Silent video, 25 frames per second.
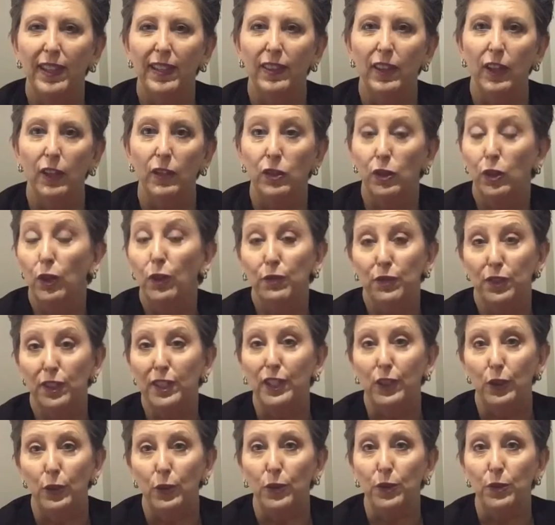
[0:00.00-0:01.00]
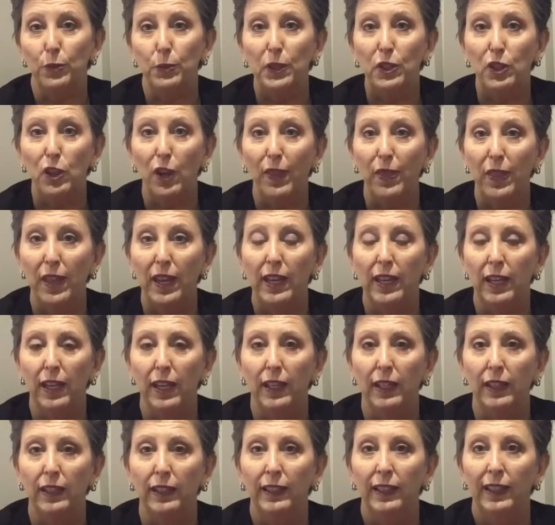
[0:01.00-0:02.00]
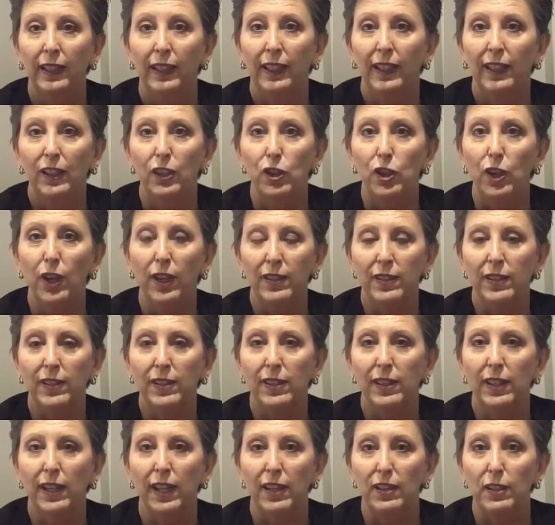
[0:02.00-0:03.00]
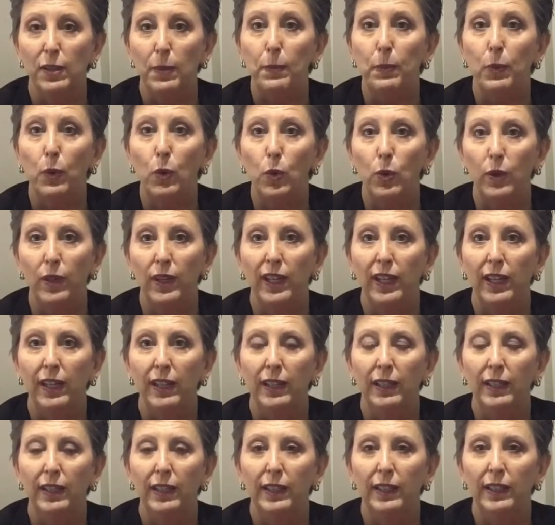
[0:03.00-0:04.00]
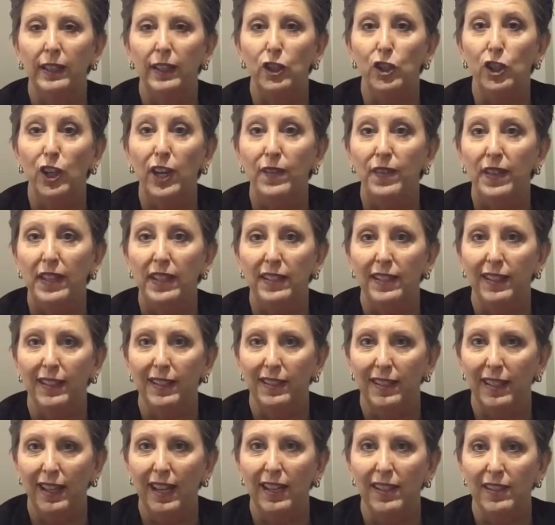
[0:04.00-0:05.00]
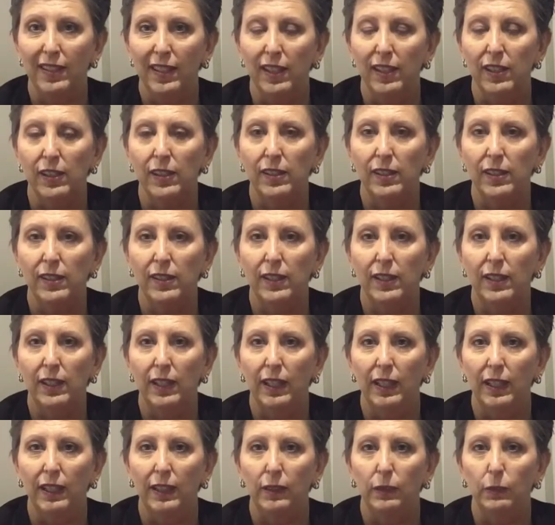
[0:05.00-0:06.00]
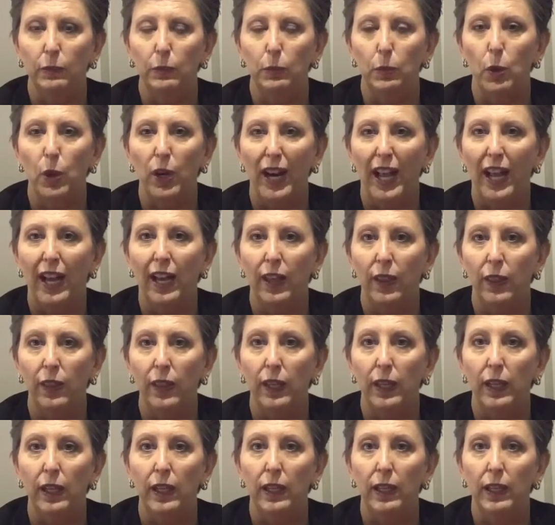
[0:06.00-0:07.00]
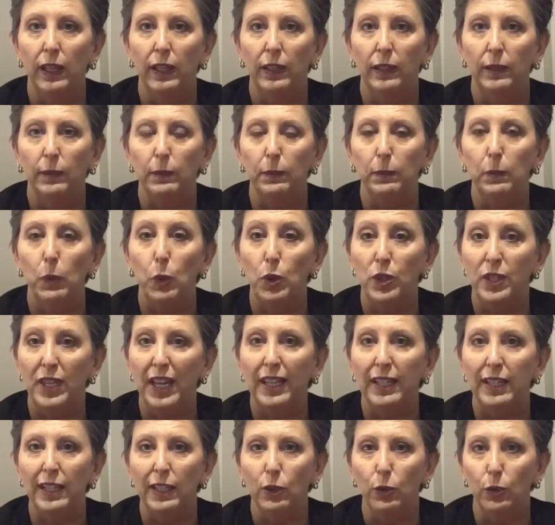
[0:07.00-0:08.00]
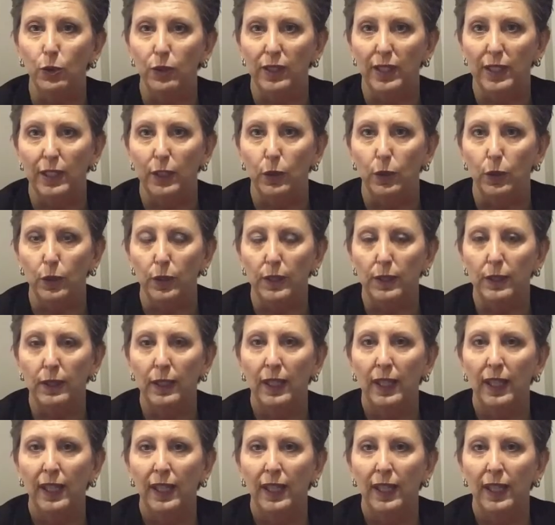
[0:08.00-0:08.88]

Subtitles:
the soft skills, which I think are just as important in achieving success as what are the more technical skills.